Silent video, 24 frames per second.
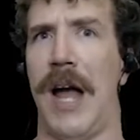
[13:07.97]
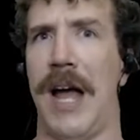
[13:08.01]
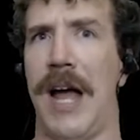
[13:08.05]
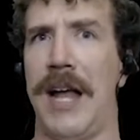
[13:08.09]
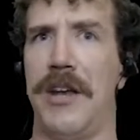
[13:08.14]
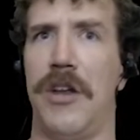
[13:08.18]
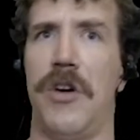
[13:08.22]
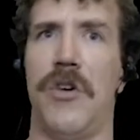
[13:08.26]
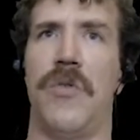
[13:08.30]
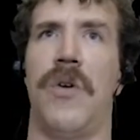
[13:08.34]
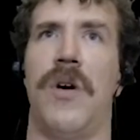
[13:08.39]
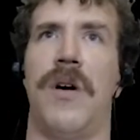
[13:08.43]
I
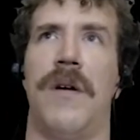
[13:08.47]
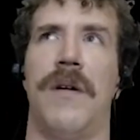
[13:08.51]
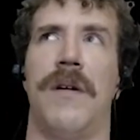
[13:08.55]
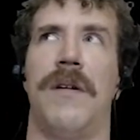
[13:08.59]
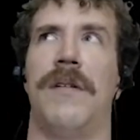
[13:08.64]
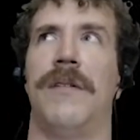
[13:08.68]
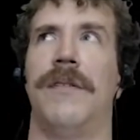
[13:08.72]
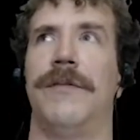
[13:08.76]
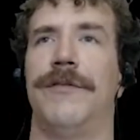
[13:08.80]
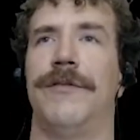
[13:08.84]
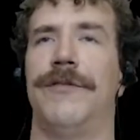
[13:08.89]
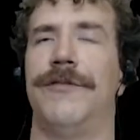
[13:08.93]
know a
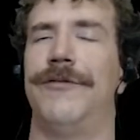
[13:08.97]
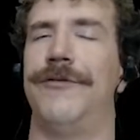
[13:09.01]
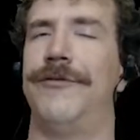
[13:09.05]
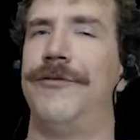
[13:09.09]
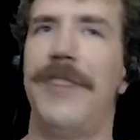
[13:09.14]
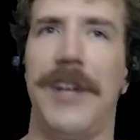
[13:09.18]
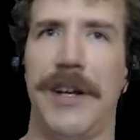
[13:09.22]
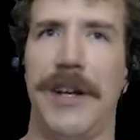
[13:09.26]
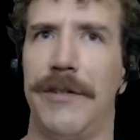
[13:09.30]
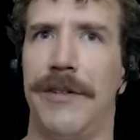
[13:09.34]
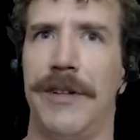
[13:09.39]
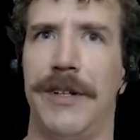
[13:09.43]

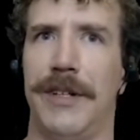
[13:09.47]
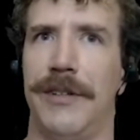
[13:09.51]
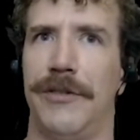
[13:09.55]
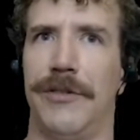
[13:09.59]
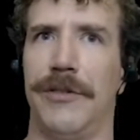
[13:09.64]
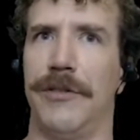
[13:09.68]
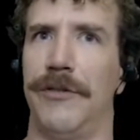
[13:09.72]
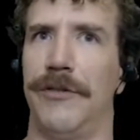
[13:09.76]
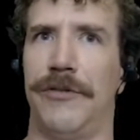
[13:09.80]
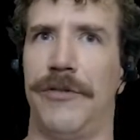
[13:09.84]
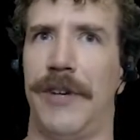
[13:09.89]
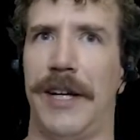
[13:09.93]
very
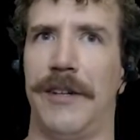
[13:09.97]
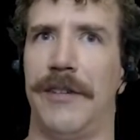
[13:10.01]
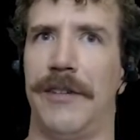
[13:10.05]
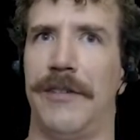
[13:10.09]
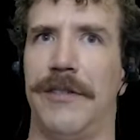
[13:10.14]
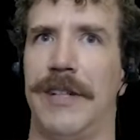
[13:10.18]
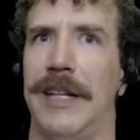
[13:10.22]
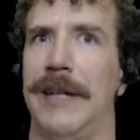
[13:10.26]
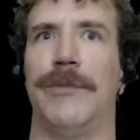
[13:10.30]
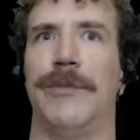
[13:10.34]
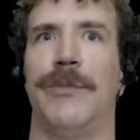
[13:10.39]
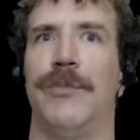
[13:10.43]
good fighter
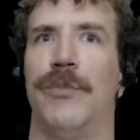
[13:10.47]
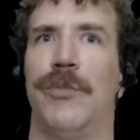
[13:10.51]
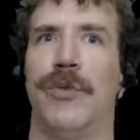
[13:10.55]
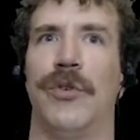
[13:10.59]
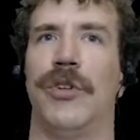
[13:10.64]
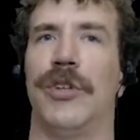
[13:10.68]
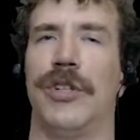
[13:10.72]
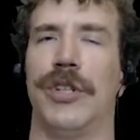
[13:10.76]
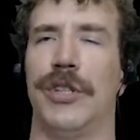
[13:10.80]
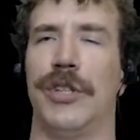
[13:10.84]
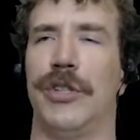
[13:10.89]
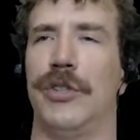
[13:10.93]
named
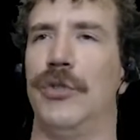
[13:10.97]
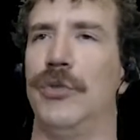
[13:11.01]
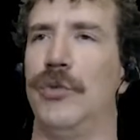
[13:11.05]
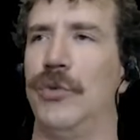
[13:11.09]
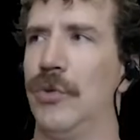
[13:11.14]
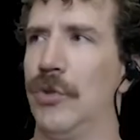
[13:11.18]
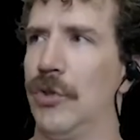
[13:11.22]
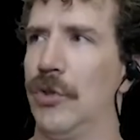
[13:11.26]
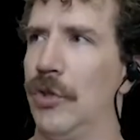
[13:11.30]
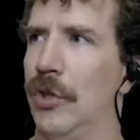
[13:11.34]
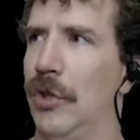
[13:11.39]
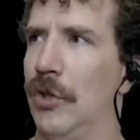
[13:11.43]
Morgan who
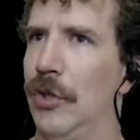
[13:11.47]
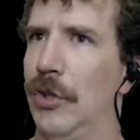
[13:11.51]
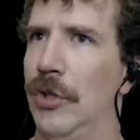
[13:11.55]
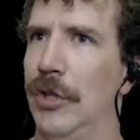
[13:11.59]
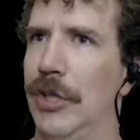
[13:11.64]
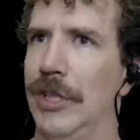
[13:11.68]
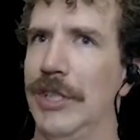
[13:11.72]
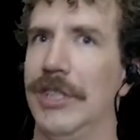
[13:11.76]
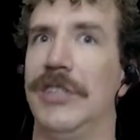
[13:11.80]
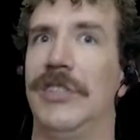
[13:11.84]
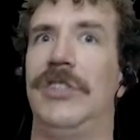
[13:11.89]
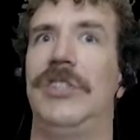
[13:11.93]

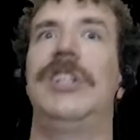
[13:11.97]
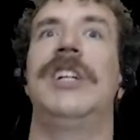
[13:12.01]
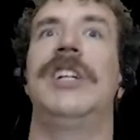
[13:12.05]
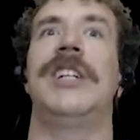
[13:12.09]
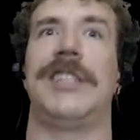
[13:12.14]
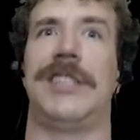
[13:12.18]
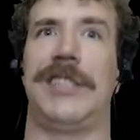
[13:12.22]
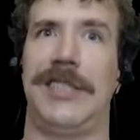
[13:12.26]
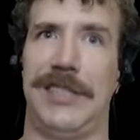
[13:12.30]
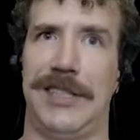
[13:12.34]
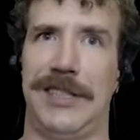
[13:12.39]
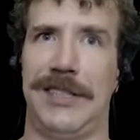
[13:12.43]

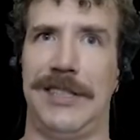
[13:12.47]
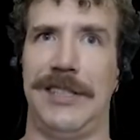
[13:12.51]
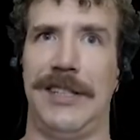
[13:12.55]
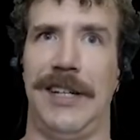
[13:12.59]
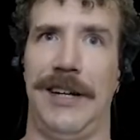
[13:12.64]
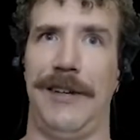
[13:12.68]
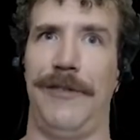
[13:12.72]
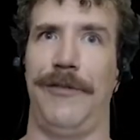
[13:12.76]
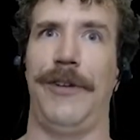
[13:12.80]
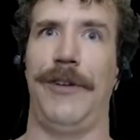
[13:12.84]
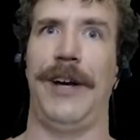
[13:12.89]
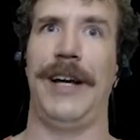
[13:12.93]
insists
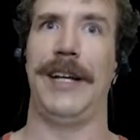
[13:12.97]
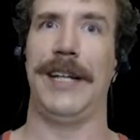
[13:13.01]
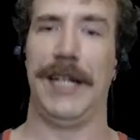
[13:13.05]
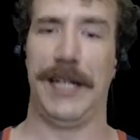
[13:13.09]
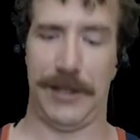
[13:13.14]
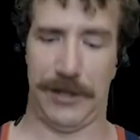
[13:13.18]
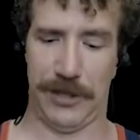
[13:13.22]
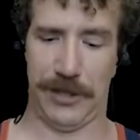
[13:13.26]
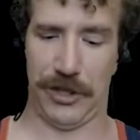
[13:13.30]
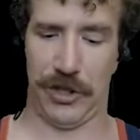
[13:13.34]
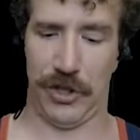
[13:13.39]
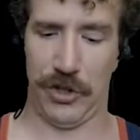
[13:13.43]
on fighting
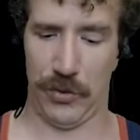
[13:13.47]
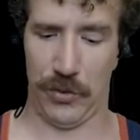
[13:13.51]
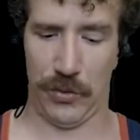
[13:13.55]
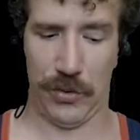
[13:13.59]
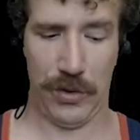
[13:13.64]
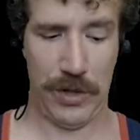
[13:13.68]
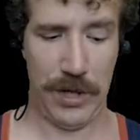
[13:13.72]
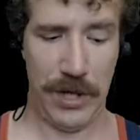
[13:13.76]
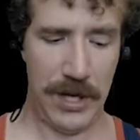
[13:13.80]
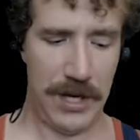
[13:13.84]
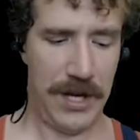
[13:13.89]
in the nude.